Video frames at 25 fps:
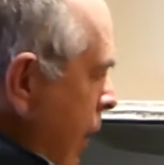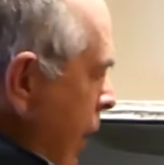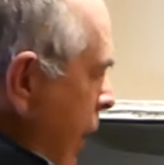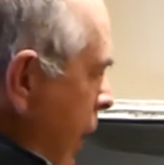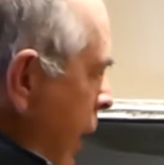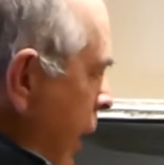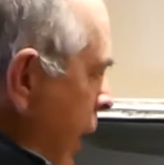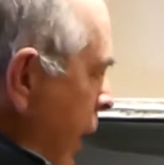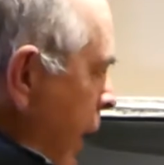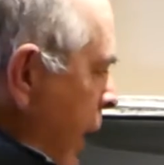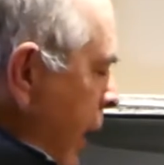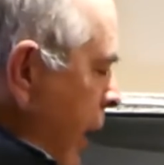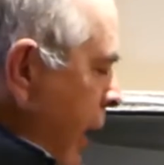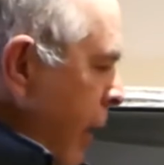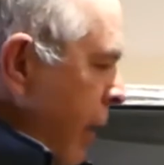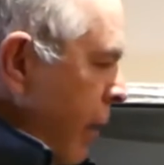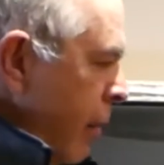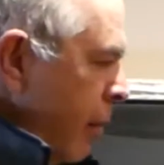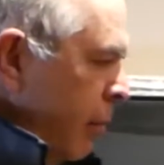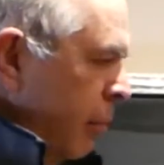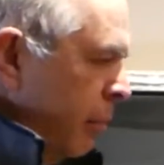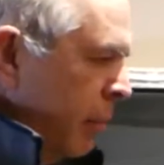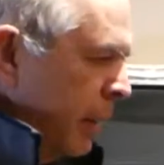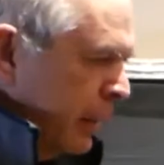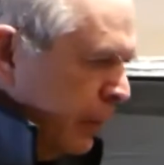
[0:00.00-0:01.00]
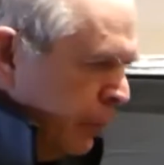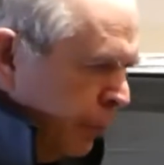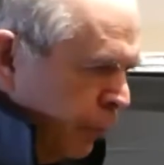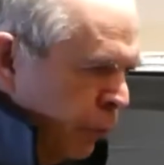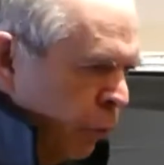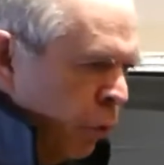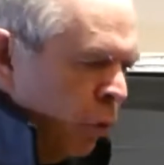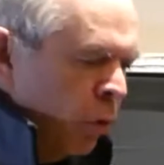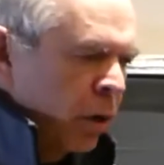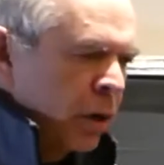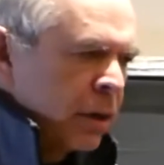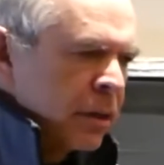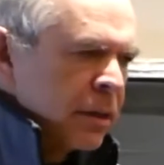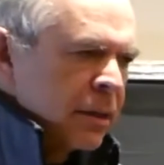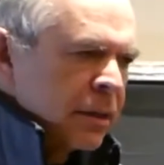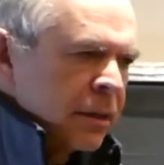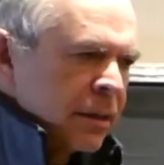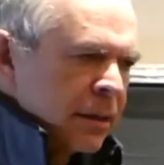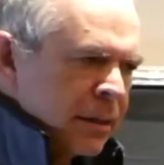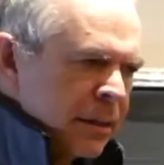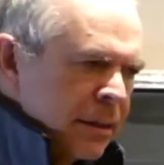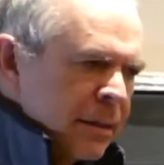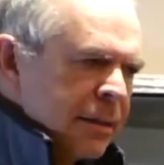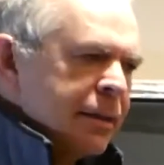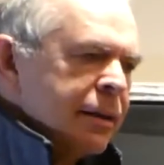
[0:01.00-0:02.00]
Uh, but force
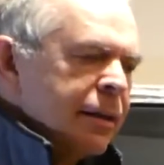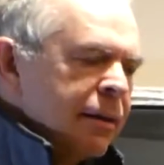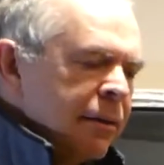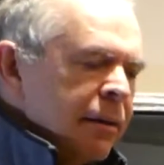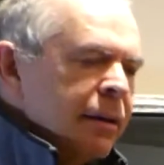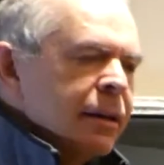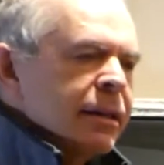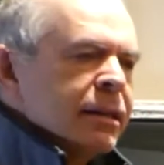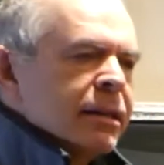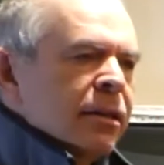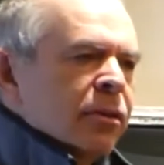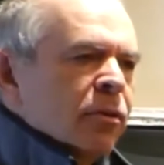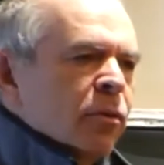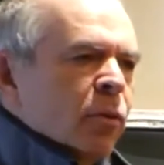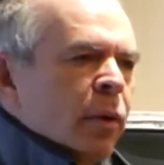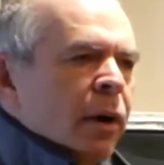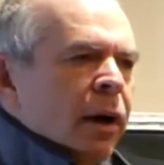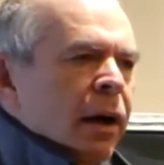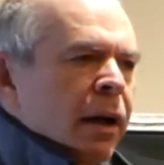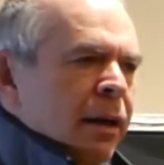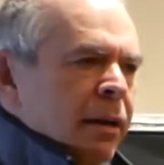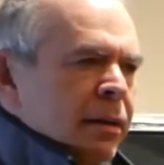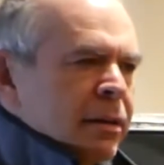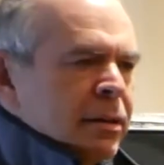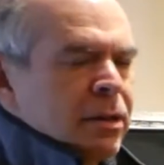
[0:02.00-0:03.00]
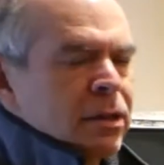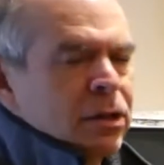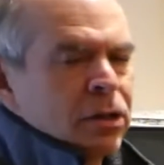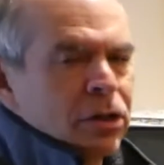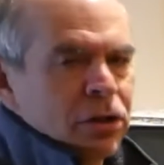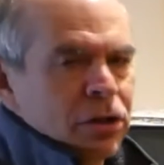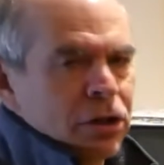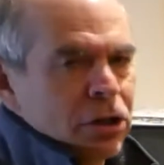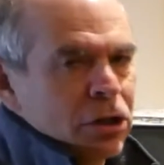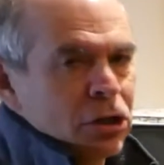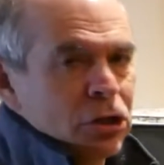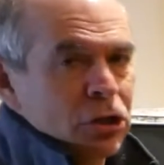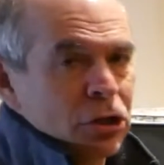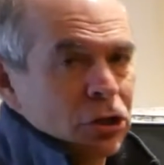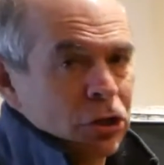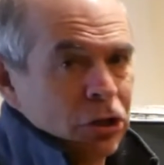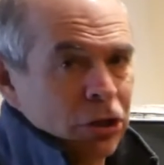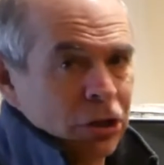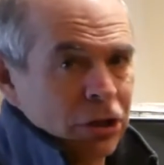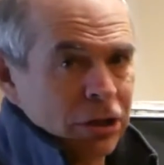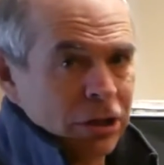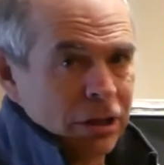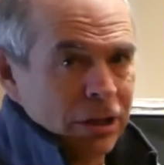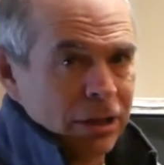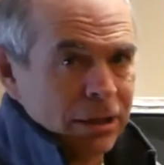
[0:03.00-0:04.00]
is the reason why acceleration
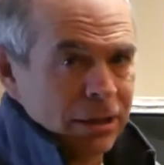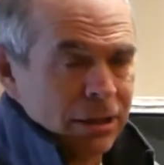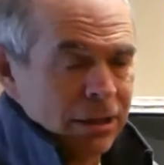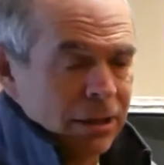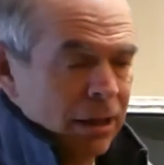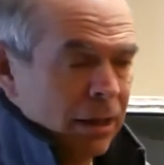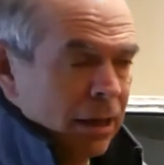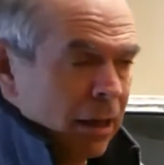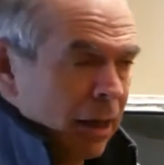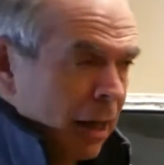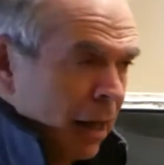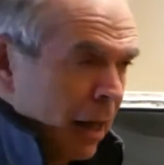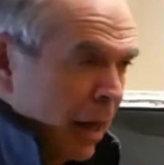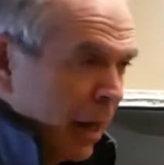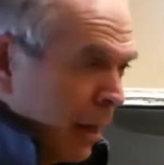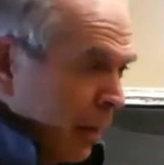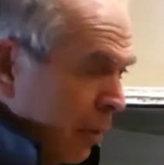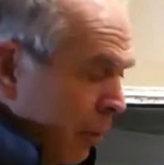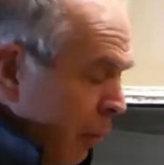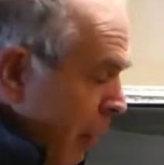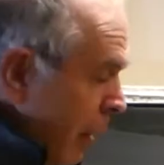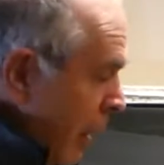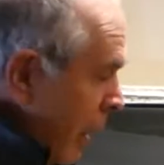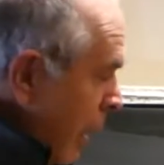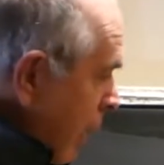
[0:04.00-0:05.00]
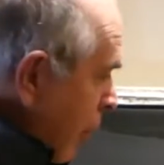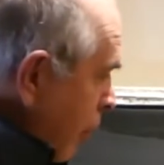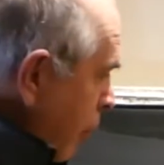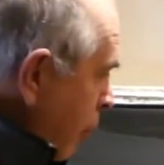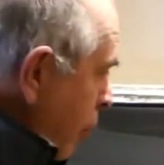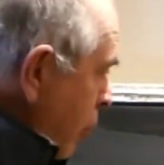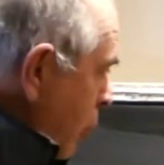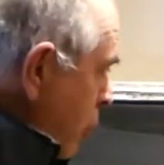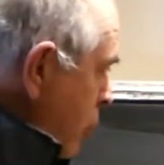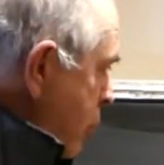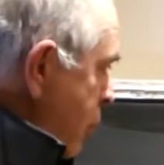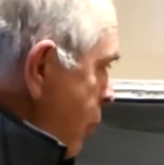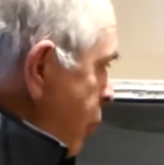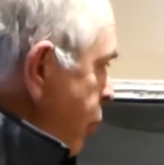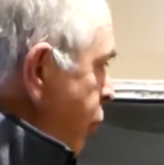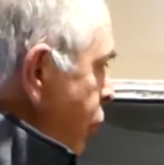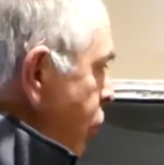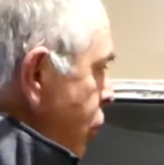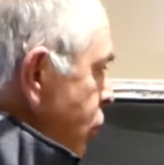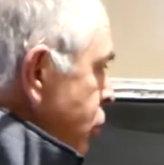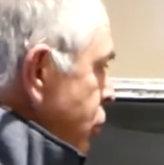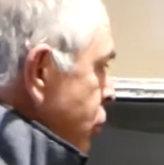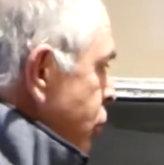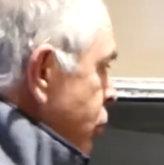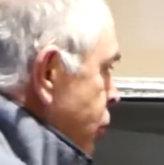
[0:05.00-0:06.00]
exists. And we have, first of
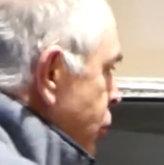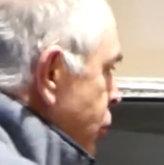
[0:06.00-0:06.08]
all, to